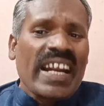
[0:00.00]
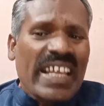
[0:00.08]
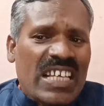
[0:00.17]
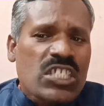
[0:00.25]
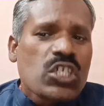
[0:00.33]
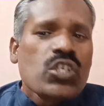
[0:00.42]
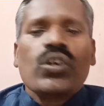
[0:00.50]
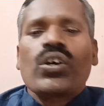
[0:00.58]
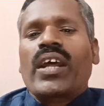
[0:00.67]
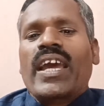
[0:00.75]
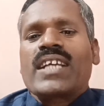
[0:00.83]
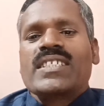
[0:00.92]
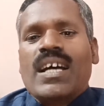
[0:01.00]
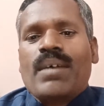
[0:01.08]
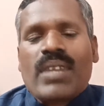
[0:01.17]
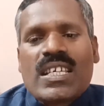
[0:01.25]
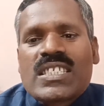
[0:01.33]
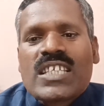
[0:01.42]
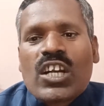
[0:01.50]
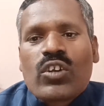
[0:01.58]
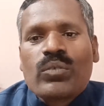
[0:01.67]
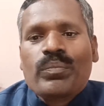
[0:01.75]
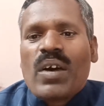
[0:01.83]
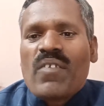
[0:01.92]
Reach your examination
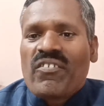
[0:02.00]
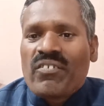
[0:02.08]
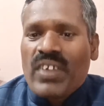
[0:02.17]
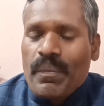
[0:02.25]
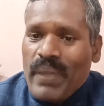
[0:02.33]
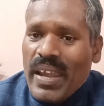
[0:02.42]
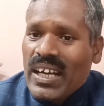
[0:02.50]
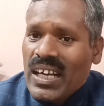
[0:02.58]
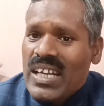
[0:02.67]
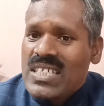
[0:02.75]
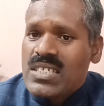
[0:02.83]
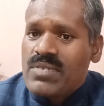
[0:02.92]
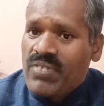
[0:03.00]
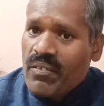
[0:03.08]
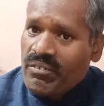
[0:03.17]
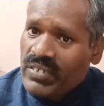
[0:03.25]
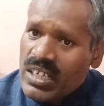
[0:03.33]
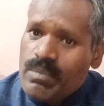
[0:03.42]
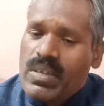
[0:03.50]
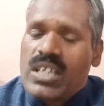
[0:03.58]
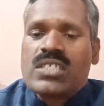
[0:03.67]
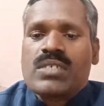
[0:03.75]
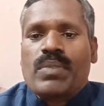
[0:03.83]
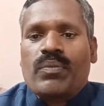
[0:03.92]
room at least fifteen
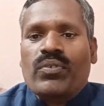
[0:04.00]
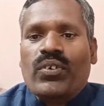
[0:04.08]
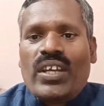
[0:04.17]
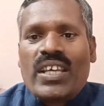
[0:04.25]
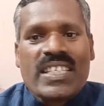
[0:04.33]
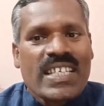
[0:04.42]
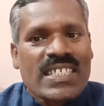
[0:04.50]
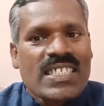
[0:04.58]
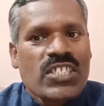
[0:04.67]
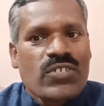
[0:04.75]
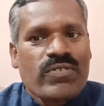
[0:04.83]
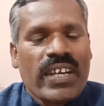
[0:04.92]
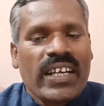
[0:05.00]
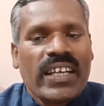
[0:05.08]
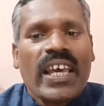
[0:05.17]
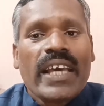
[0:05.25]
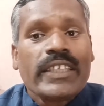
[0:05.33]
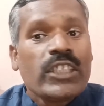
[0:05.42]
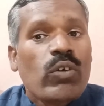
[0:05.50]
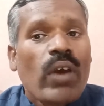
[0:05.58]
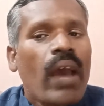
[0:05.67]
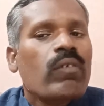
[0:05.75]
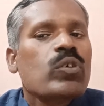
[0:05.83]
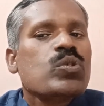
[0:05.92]
minutes before. Yes, student, you
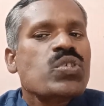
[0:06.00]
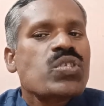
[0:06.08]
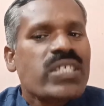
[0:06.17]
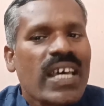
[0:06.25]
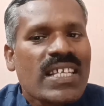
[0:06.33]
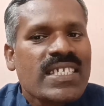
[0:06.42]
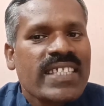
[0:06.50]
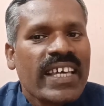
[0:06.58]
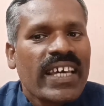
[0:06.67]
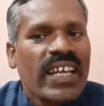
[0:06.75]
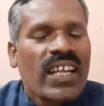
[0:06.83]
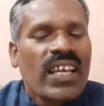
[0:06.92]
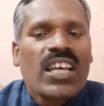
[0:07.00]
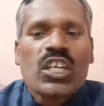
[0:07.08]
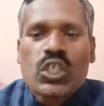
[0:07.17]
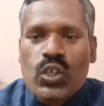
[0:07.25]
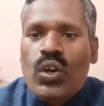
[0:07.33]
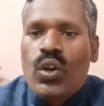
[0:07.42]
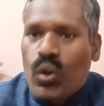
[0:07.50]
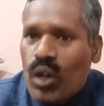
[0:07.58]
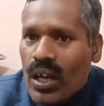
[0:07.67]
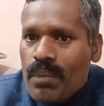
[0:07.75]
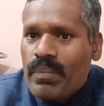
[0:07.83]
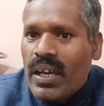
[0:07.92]
have to search there your roll
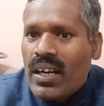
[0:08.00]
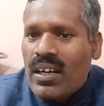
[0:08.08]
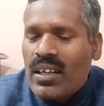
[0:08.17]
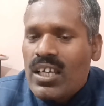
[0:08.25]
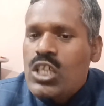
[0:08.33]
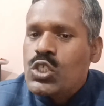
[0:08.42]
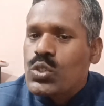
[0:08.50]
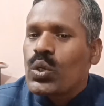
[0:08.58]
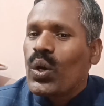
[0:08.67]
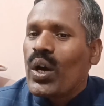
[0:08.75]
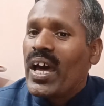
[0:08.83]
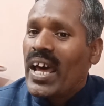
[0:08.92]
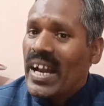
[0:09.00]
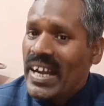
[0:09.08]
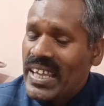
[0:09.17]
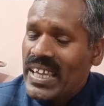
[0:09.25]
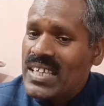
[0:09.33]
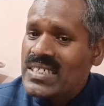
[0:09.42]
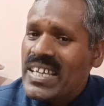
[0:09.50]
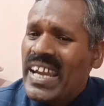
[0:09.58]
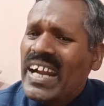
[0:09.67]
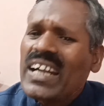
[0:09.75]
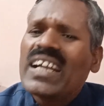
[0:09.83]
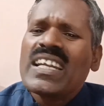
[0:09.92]
number. So reach
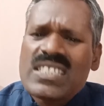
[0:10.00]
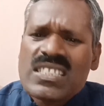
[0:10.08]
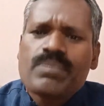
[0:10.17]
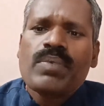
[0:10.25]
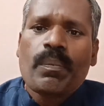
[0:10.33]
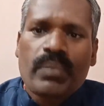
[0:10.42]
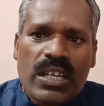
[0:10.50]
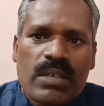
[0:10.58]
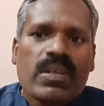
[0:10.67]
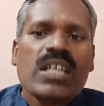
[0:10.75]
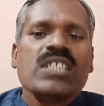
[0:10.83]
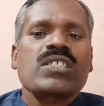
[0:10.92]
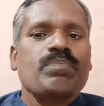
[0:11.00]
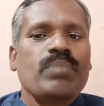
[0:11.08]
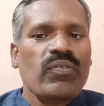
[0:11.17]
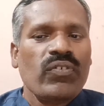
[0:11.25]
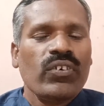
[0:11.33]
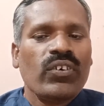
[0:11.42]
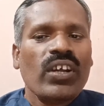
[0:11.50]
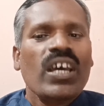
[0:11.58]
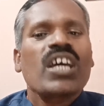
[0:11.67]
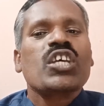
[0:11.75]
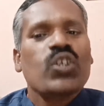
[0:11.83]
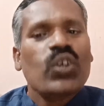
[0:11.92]
at least fifteen minutes before
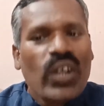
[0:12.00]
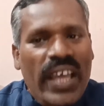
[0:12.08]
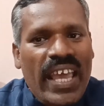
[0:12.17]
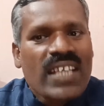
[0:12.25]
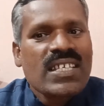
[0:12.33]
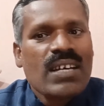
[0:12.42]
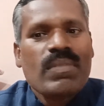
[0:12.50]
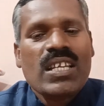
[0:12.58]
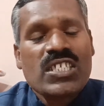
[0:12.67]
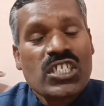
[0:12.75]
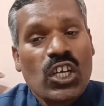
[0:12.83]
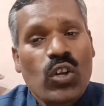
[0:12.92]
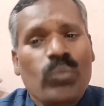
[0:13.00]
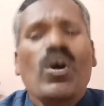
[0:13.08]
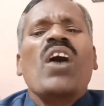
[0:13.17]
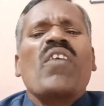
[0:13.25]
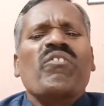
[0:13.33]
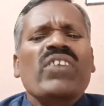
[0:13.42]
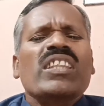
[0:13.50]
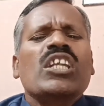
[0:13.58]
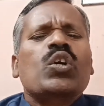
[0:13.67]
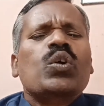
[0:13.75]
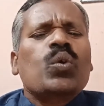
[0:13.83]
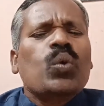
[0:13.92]
your examination room
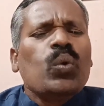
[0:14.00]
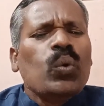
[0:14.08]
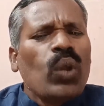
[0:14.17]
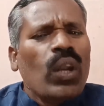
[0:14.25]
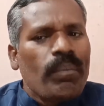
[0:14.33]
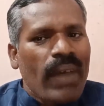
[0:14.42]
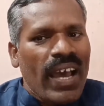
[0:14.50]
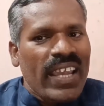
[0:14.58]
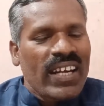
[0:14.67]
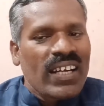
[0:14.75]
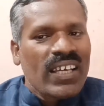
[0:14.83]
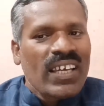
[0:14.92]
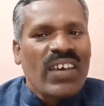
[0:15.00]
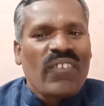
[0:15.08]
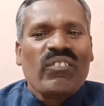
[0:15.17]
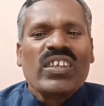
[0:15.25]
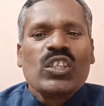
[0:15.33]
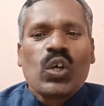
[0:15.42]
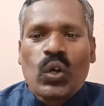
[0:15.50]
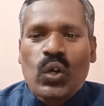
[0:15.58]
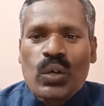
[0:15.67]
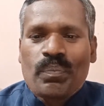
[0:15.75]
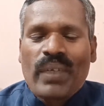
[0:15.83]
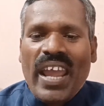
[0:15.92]
with cool mind, with
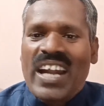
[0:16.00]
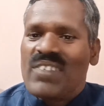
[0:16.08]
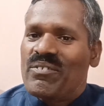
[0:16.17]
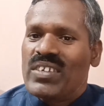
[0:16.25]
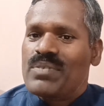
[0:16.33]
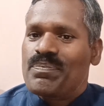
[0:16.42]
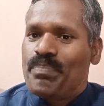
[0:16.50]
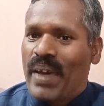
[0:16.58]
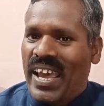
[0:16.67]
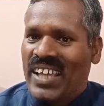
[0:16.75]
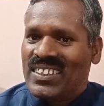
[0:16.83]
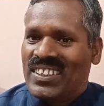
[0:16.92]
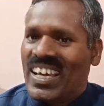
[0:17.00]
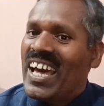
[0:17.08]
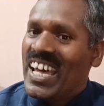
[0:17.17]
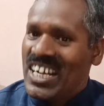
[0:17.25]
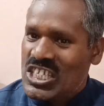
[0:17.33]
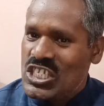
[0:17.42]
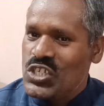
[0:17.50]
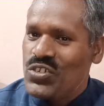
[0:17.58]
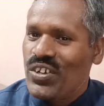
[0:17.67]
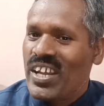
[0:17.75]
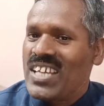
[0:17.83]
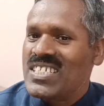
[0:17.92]
hope and with faith. Reach
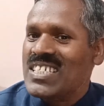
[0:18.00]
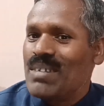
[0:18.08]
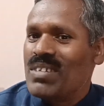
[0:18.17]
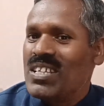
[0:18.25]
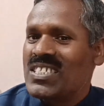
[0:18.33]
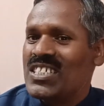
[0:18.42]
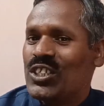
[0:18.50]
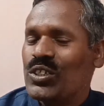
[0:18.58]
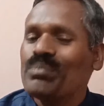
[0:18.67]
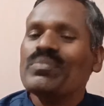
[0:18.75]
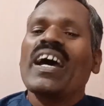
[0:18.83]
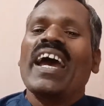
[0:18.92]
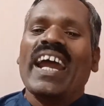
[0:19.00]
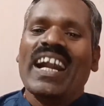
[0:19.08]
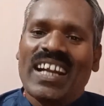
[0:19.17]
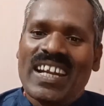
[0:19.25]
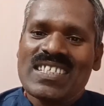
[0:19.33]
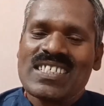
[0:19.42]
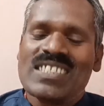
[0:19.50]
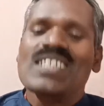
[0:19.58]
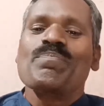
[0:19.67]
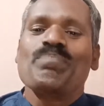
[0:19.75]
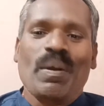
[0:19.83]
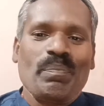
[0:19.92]
your examination room at least
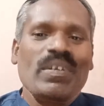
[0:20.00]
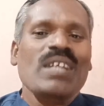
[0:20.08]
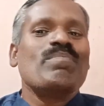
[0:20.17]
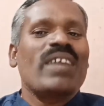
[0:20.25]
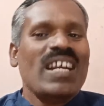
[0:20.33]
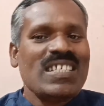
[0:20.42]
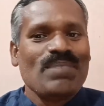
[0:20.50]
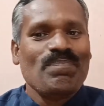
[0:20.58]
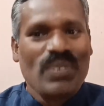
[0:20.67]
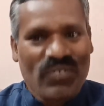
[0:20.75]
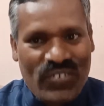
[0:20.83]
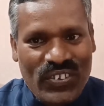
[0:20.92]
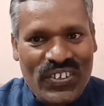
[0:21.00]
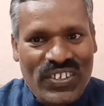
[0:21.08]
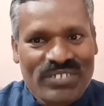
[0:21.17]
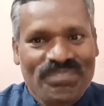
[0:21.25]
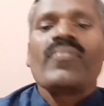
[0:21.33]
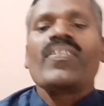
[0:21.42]
fifteen minutes before.